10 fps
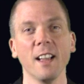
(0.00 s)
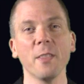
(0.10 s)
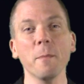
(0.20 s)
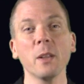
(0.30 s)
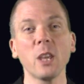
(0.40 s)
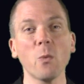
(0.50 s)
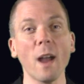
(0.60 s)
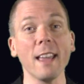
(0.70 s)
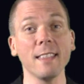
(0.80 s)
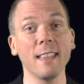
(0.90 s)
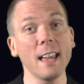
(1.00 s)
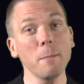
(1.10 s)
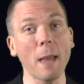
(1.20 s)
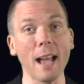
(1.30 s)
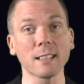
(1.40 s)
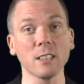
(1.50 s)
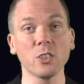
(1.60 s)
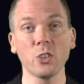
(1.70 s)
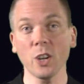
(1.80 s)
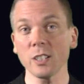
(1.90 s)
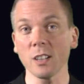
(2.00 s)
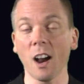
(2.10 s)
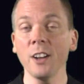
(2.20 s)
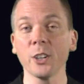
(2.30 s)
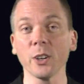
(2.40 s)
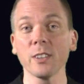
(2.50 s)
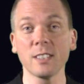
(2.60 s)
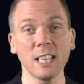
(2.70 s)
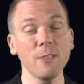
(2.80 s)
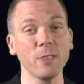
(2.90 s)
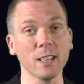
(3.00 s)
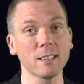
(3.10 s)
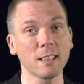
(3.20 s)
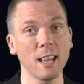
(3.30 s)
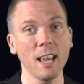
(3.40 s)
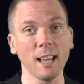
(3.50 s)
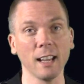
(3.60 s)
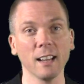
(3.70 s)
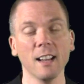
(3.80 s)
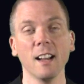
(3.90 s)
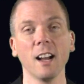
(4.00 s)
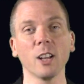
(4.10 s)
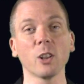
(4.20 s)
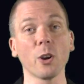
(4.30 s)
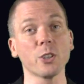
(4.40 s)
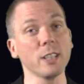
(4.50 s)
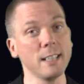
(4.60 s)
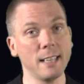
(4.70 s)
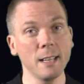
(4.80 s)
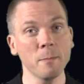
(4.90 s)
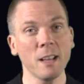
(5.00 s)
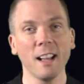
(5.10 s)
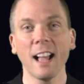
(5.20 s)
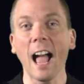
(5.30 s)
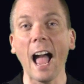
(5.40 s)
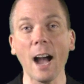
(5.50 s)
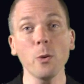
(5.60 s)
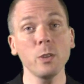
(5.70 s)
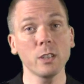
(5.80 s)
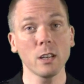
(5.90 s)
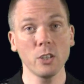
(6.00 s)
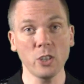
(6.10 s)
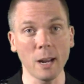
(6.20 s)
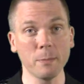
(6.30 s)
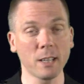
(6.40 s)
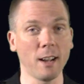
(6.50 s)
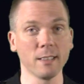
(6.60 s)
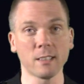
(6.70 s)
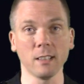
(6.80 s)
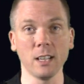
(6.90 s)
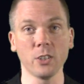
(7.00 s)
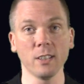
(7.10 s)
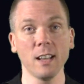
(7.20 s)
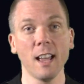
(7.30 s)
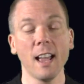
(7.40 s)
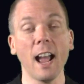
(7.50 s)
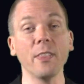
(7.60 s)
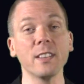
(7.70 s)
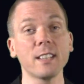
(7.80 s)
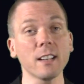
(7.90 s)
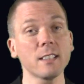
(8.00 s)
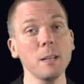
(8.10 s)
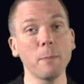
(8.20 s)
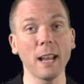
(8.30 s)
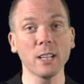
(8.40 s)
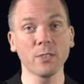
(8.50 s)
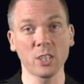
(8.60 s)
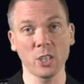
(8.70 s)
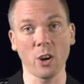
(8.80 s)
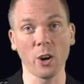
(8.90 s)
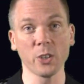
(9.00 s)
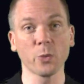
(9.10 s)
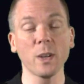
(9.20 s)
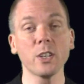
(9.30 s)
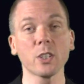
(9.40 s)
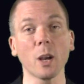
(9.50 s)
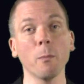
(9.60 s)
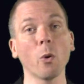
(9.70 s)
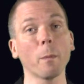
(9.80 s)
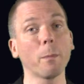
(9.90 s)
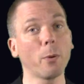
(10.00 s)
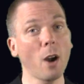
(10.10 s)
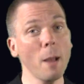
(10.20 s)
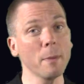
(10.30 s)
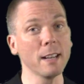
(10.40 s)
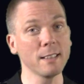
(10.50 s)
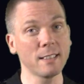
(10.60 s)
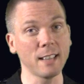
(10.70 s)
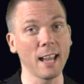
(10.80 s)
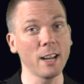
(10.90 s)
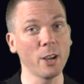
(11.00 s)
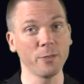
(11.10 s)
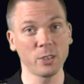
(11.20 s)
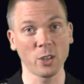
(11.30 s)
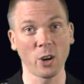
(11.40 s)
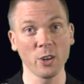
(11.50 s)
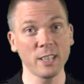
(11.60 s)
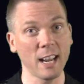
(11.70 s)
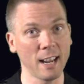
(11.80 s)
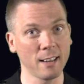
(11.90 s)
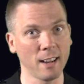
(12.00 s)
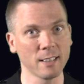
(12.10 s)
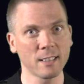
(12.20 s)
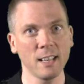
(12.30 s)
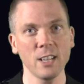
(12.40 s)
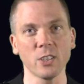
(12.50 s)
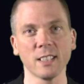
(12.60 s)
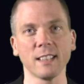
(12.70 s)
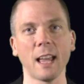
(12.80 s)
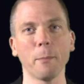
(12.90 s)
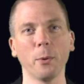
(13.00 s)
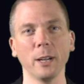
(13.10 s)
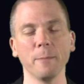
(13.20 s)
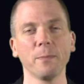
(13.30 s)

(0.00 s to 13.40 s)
The Milky Way then passes just under Cepheus the King, a largely dim, house-shaped constellation, and the dusty band of stars reaches a more prominent set of stars and constellations at that point.